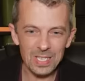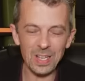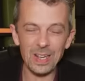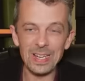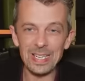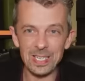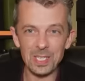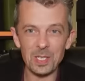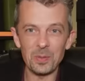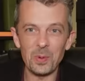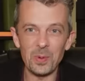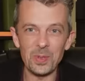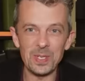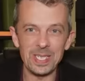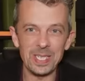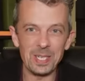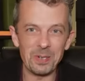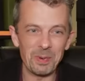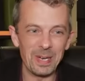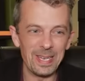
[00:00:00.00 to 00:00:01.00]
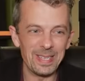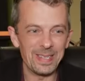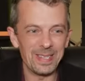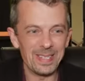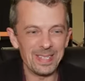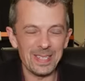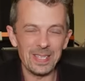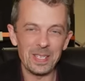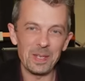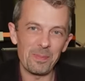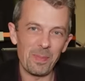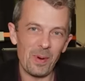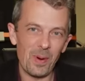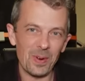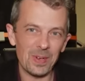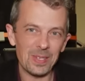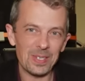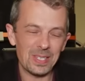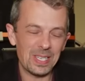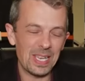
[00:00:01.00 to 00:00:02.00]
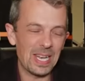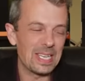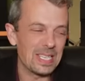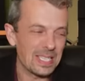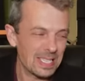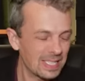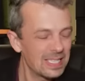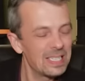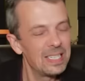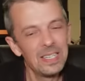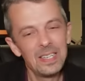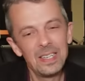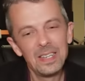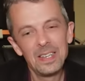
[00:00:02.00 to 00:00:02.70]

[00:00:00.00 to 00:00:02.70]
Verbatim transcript: it's slightly disappointing in a way that it's in the box case.